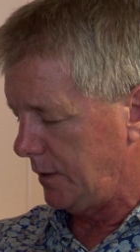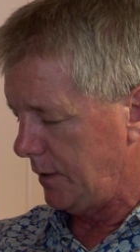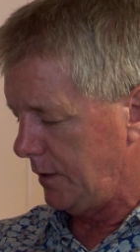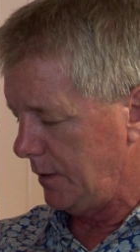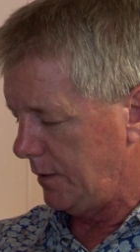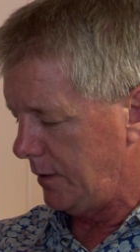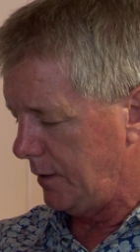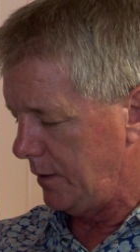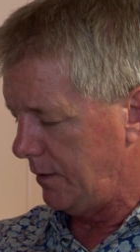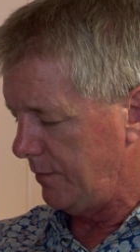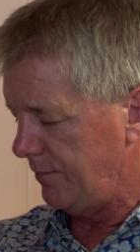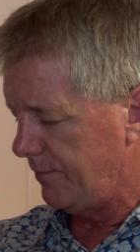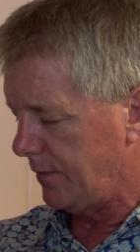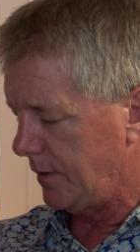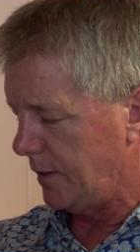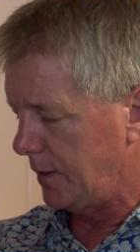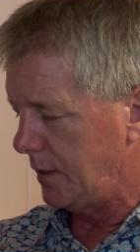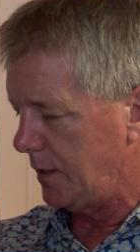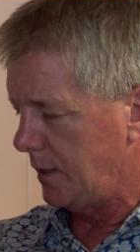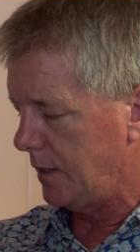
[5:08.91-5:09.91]
and then you
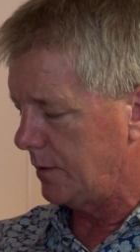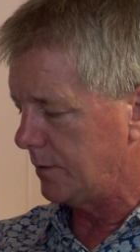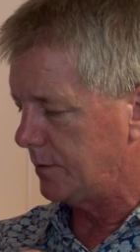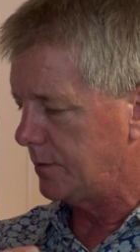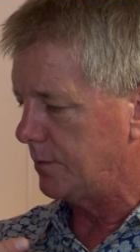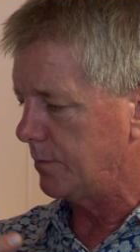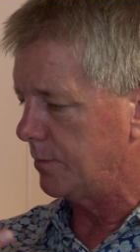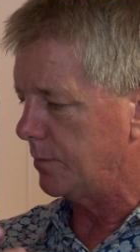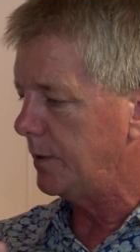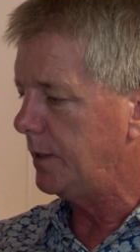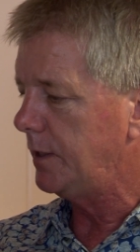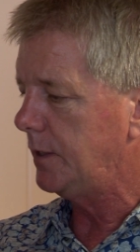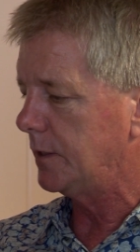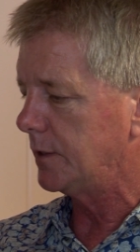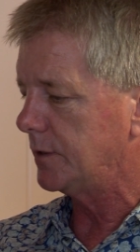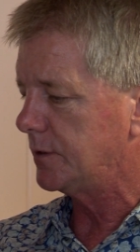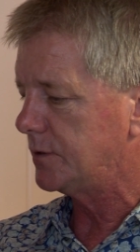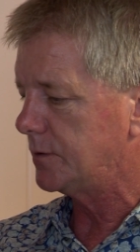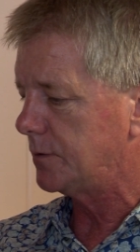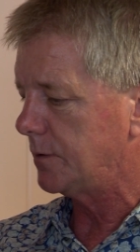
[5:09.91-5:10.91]
find how to
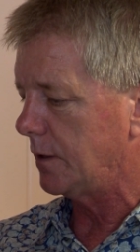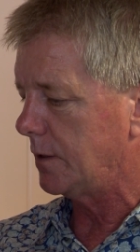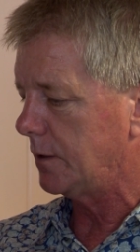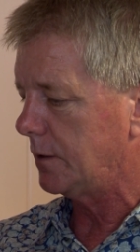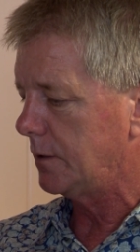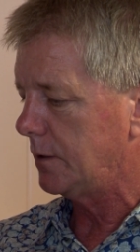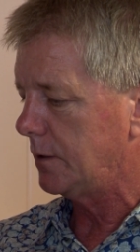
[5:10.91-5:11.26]
reconstruct.